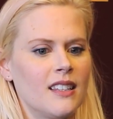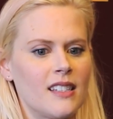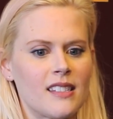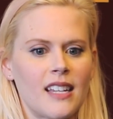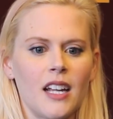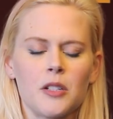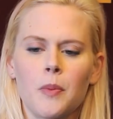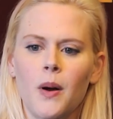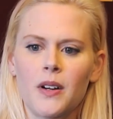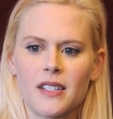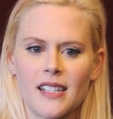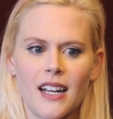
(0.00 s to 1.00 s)
the sketch
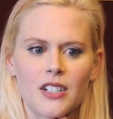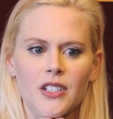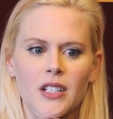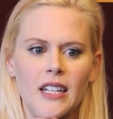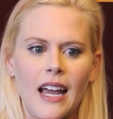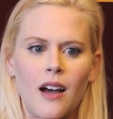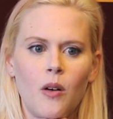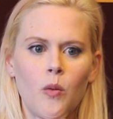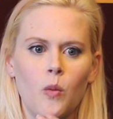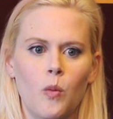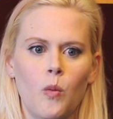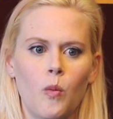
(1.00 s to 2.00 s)
part is actually
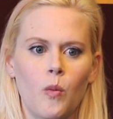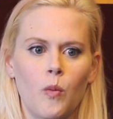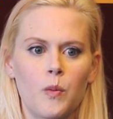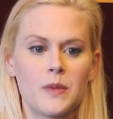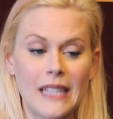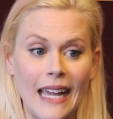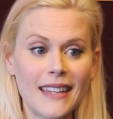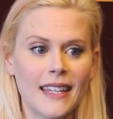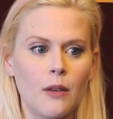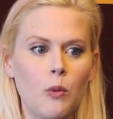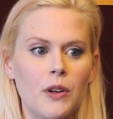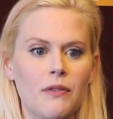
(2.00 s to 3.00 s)
now,
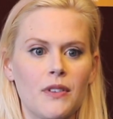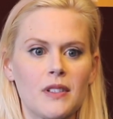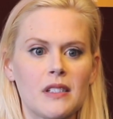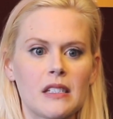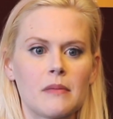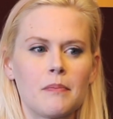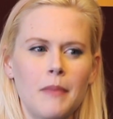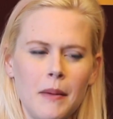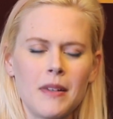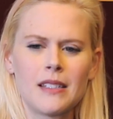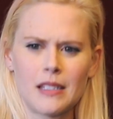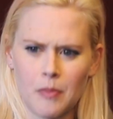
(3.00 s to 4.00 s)
sadly, one of the
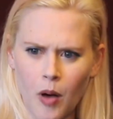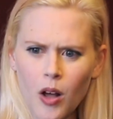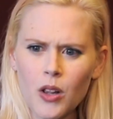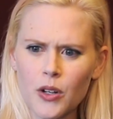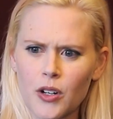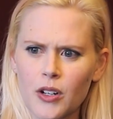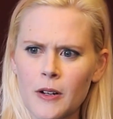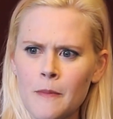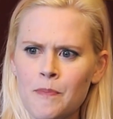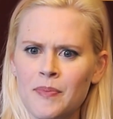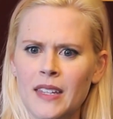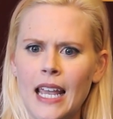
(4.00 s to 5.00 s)
maybe smaller
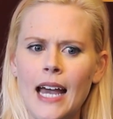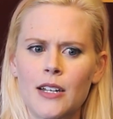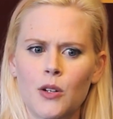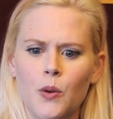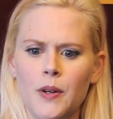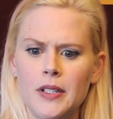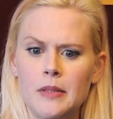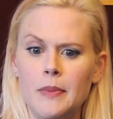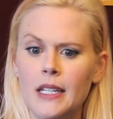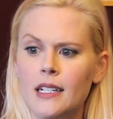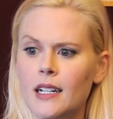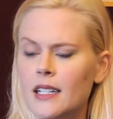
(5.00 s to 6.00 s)
categories
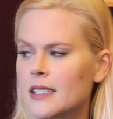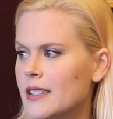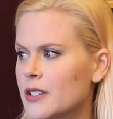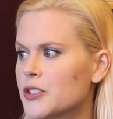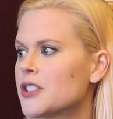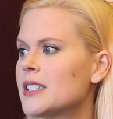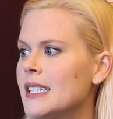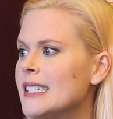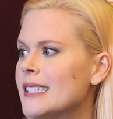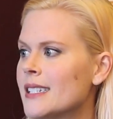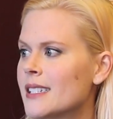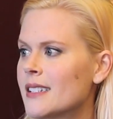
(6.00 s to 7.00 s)
because there just
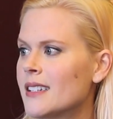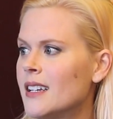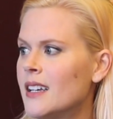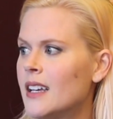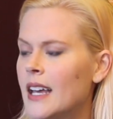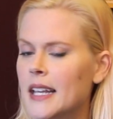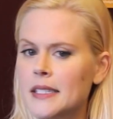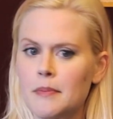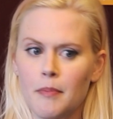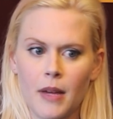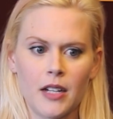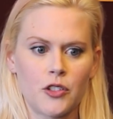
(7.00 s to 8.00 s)
isn't as
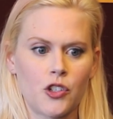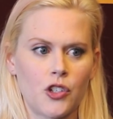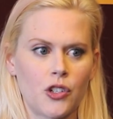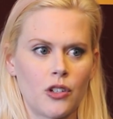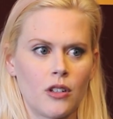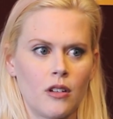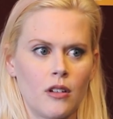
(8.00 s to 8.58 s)
much